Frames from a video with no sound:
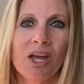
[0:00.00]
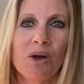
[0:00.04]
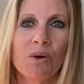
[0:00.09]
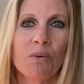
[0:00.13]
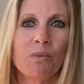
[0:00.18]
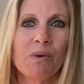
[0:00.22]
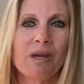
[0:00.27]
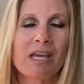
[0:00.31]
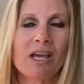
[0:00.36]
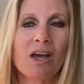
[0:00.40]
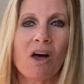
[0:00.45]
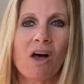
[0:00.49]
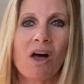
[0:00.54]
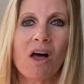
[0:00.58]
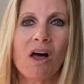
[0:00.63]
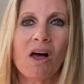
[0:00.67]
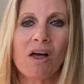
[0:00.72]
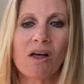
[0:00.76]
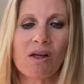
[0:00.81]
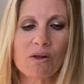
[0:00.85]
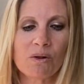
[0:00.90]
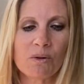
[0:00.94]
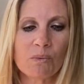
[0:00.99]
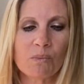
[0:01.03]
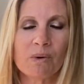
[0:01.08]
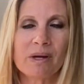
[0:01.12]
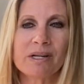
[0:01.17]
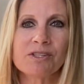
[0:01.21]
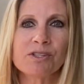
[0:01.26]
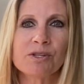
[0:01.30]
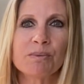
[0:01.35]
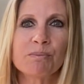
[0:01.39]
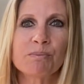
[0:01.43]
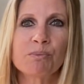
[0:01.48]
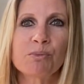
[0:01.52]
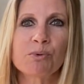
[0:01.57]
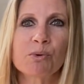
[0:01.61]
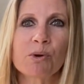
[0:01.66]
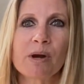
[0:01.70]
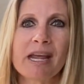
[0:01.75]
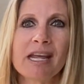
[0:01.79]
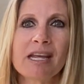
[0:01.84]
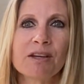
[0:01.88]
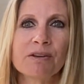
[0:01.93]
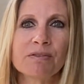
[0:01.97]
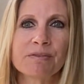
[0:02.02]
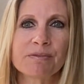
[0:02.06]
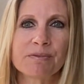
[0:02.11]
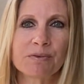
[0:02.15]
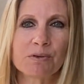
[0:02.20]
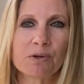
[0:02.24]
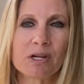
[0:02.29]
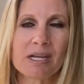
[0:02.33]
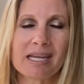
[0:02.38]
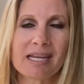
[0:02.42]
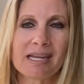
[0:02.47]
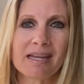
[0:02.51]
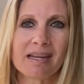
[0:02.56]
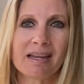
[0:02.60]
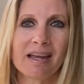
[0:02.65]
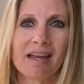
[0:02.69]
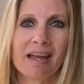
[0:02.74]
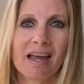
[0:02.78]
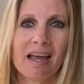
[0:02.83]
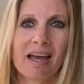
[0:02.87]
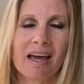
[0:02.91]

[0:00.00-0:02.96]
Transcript: We all want to break free